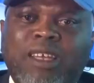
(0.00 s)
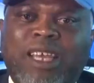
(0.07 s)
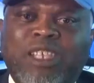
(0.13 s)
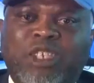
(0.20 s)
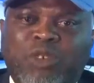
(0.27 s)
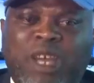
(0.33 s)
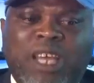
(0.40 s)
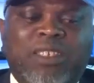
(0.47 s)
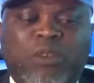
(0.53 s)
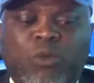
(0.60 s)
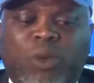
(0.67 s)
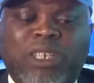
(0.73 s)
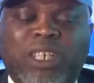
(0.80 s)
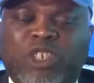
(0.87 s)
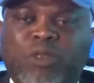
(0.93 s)
Nigeria is the
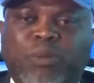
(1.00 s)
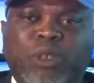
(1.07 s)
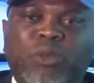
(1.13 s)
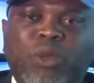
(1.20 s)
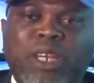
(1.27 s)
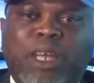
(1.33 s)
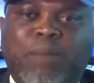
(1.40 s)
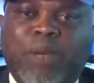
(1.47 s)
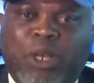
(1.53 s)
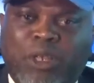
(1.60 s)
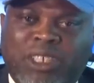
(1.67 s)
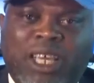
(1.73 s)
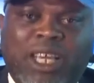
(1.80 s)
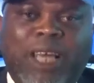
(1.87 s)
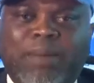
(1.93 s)
one that should be doing that,
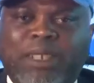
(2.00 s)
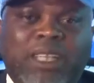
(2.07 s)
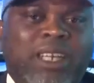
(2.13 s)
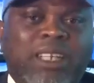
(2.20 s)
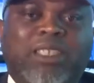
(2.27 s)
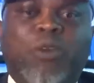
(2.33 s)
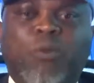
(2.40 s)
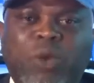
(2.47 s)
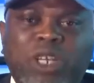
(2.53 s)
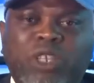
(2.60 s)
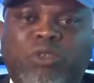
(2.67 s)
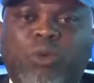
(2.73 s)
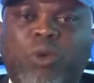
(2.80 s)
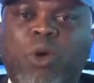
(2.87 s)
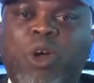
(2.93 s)
because Kagame said, listen, we
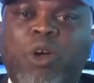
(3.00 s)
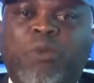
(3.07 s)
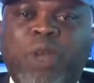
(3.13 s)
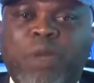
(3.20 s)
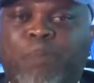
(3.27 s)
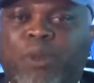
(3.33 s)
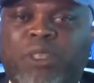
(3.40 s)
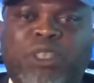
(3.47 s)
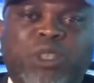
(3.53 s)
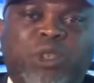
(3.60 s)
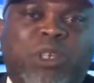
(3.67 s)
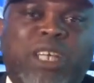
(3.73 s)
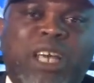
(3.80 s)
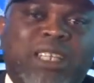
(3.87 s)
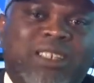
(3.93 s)
need to
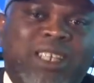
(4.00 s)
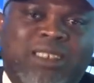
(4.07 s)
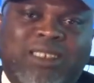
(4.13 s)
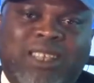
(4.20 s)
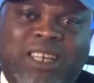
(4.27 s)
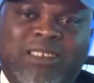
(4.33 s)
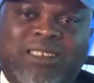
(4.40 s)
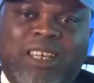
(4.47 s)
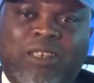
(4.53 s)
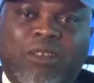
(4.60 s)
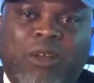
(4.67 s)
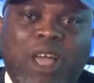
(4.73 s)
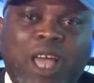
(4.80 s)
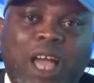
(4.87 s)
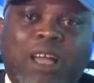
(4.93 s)
reposition our textile
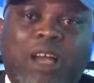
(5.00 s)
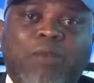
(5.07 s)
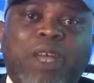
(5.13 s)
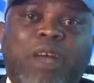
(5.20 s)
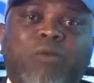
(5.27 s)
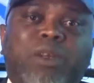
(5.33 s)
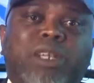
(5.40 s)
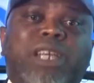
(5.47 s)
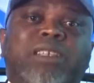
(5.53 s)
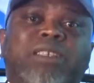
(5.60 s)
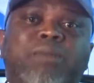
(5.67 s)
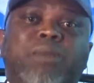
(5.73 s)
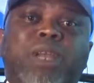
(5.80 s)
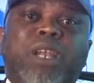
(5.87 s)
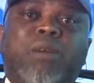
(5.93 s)
sector. How can we have
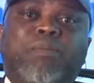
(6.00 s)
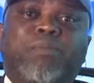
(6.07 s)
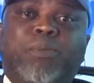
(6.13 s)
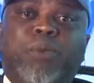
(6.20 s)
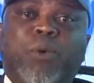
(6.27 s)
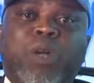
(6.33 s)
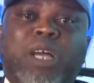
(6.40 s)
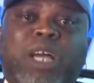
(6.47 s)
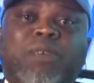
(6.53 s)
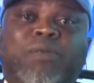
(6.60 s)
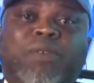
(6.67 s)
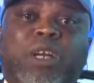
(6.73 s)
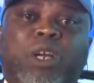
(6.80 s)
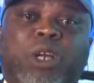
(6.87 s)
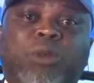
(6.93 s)
190 million people who can't
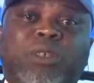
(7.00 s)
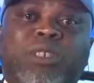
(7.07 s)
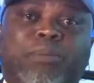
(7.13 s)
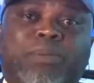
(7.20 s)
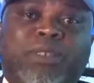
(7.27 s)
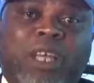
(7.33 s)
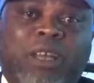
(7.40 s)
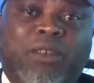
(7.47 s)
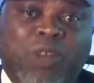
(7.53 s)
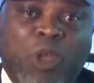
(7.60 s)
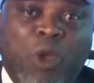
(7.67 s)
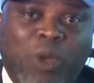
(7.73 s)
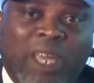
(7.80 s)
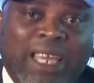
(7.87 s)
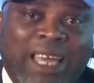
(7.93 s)
even clothe themselves?
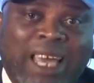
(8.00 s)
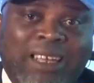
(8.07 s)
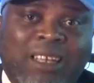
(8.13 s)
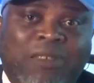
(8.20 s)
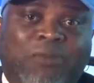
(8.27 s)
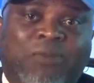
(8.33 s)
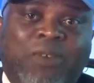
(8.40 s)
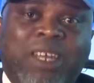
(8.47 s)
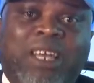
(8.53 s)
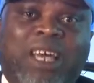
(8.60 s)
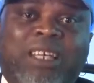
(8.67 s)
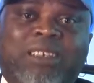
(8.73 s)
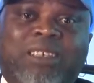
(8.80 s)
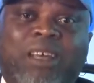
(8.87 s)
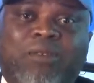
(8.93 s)
We can hardly feed
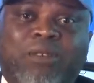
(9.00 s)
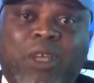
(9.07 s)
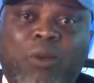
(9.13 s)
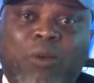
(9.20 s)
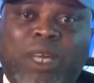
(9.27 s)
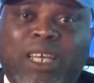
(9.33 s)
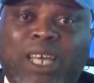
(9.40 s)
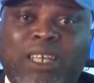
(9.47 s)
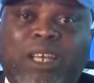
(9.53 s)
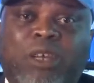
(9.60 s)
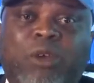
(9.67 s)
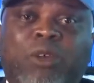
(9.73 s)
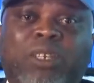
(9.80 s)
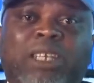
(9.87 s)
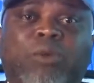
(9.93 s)
ourselves. We can hardly
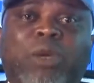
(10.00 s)
clothe